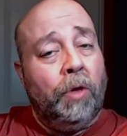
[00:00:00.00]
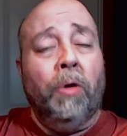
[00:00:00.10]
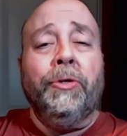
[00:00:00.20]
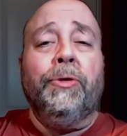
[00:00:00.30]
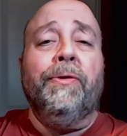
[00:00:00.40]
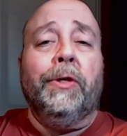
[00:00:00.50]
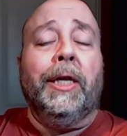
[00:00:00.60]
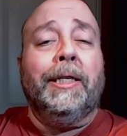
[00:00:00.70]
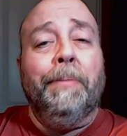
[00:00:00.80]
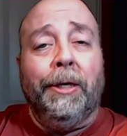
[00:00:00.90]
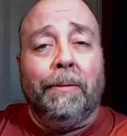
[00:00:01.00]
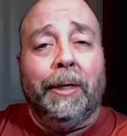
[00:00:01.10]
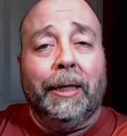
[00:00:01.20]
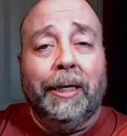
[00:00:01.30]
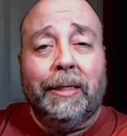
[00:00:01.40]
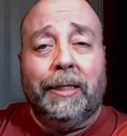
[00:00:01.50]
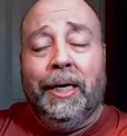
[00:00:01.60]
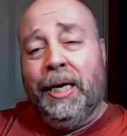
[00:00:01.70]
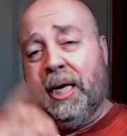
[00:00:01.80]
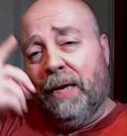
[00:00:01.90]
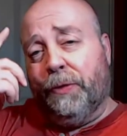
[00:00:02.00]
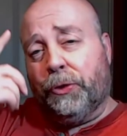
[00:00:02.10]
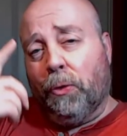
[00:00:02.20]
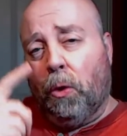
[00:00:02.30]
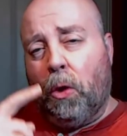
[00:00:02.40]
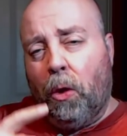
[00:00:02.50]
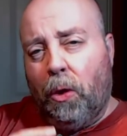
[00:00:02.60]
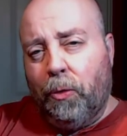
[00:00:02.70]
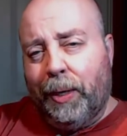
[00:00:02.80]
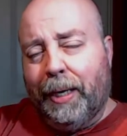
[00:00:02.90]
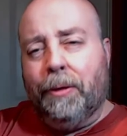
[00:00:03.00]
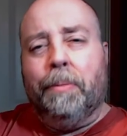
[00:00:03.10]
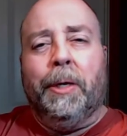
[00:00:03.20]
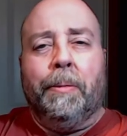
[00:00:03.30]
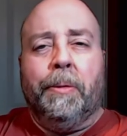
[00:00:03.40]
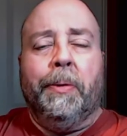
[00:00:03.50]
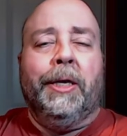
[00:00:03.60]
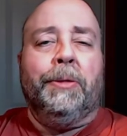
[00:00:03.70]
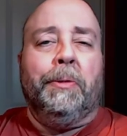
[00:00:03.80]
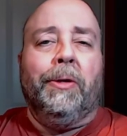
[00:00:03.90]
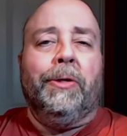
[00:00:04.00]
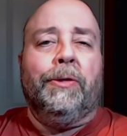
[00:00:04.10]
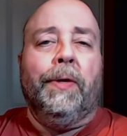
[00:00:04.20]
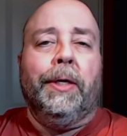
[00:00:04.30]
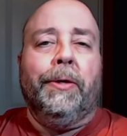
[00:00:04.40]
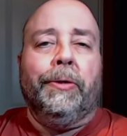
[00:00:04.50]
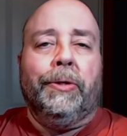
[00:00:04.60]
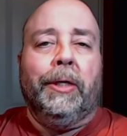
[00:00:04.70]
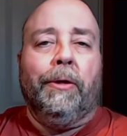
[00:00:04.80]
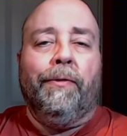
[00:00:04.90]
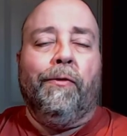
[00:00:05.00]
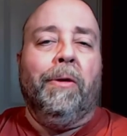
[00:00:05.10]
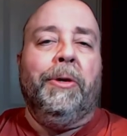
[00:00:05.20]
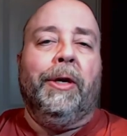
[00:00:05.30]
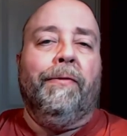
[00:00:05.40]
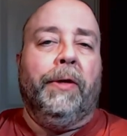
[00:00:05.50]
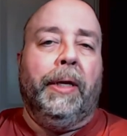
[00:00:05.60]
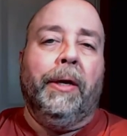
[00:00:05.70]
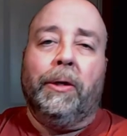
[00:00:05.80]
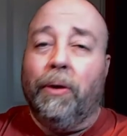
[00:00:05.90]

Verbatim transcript: Also, if you'd like to be on my list, if you scroll all the way down to the bottom of the page below this video, you'll see a little form you can fill out